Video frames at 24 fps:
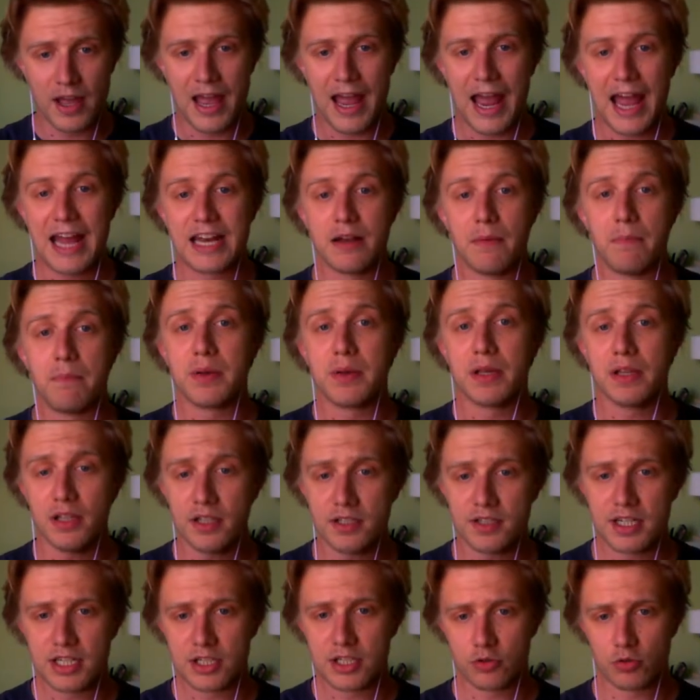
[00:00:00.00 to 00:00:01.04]
and
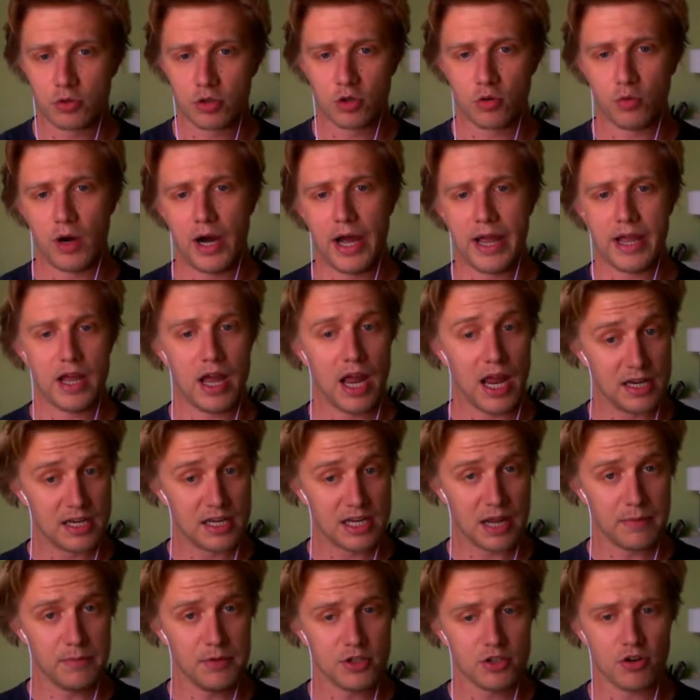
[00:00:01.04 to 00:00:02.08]
ability to acquire and
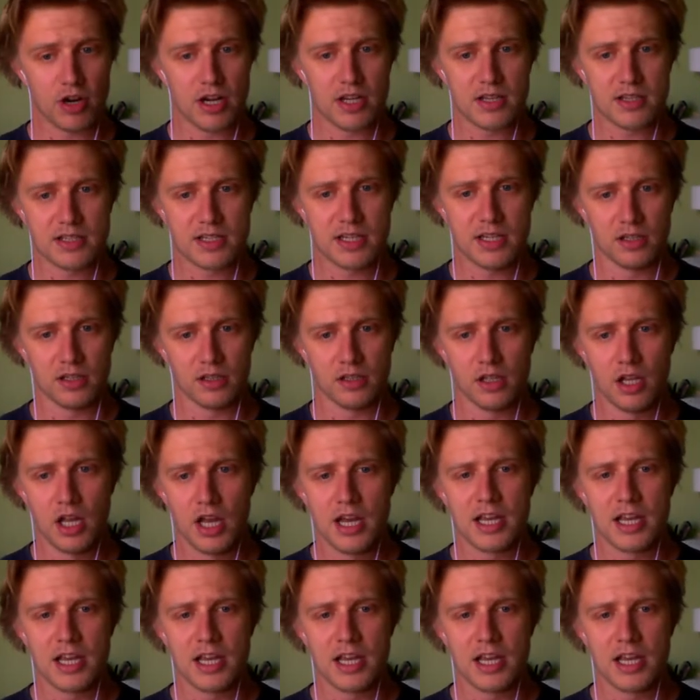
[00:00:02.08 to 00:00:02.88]
demonstrate skill